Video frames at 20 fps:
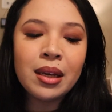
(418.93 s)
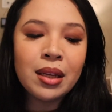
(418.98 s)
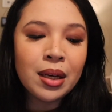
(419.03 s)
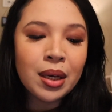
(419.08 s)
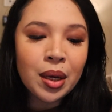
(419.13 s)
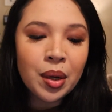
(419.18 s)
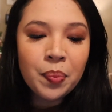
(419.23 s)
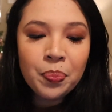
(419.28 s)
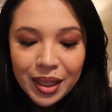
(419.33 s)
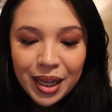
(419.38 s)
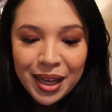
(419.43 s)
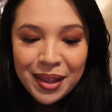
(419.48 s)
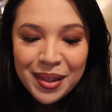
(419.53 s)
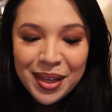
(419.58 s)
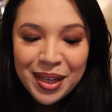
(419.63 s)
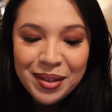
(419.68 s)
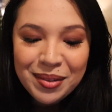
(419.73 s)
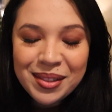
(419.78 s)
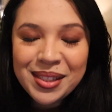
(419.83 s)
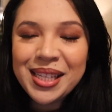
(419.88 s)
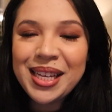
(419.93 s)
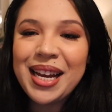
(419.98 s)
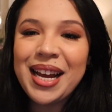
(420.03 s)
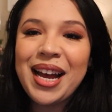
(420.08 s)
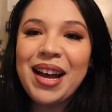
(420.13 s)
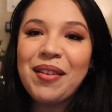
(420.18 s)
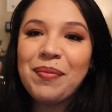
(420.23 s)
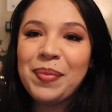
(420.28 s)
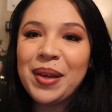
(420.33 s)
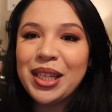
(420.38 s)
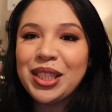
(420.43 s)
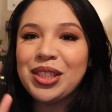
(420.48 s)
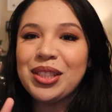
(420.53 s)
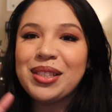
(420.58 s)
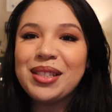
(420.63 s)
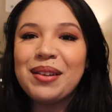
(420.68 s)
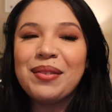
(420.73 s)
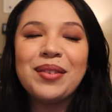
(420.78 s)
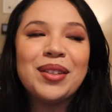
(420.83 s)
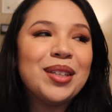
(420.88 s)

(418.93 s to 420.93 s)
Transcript: you know? And then you'll see I have pictures of